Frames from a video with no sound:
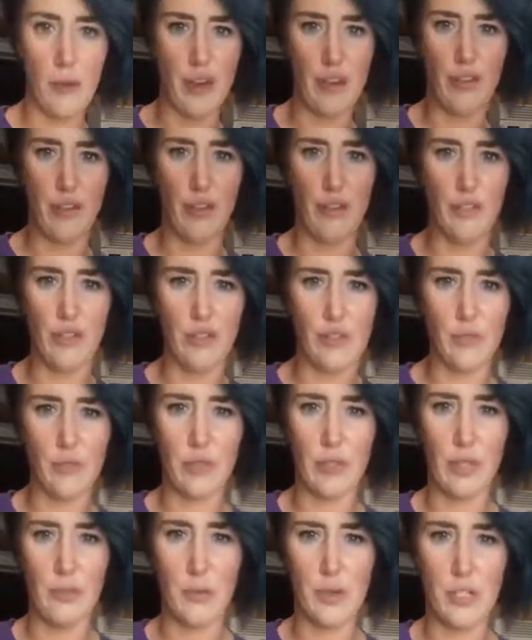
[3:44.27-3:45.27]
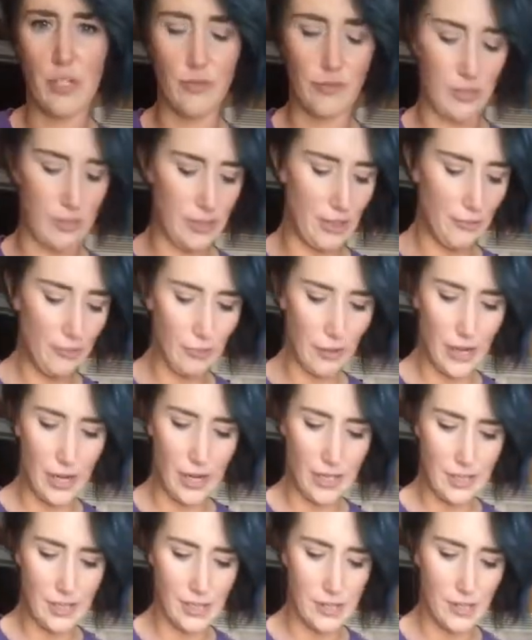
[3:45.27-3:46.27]
I don't know if there's really much of a
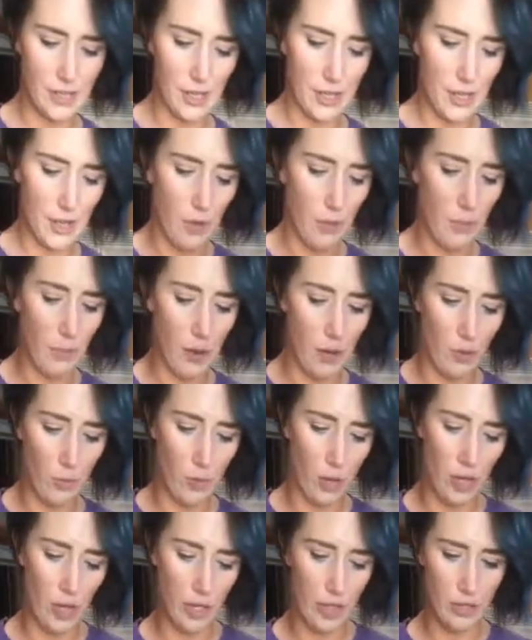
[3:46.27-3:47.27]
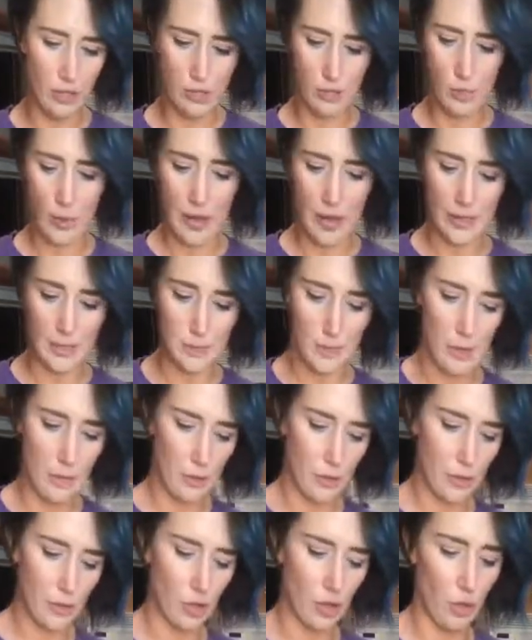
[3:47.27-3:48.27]
difference, but we're gonna use wax
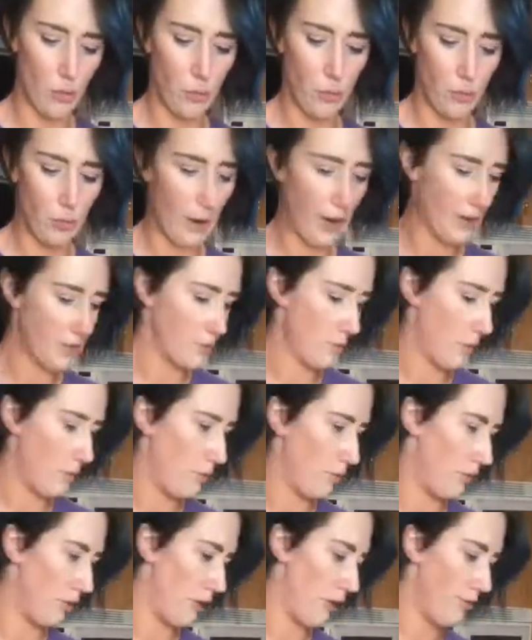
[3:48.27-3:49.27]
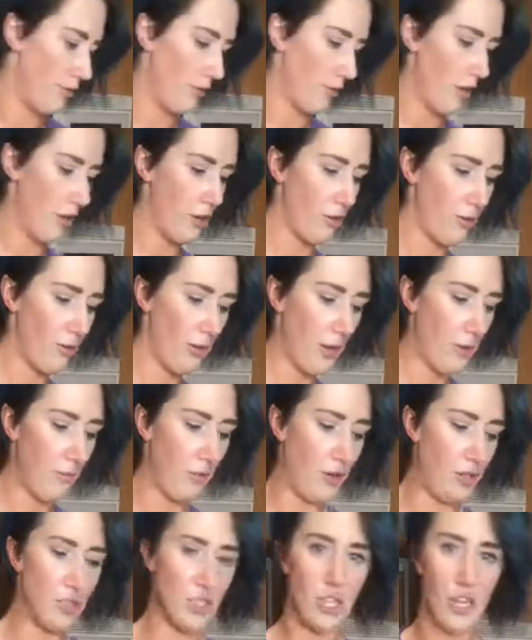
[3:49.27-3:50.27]
paper. Don't put wax paper in the oven, I know that
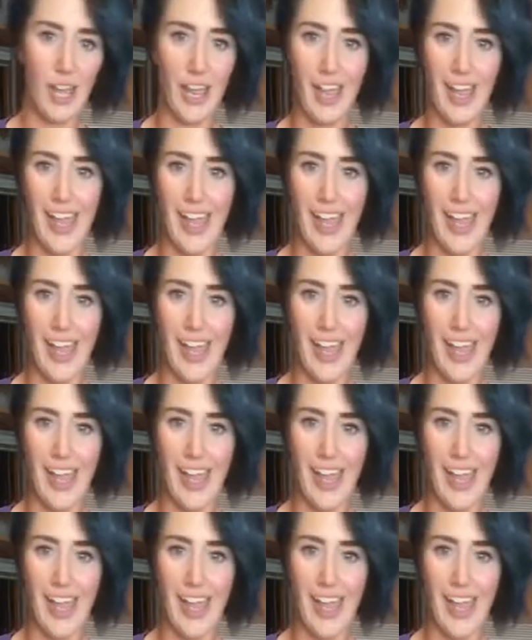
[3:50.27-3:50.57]
much.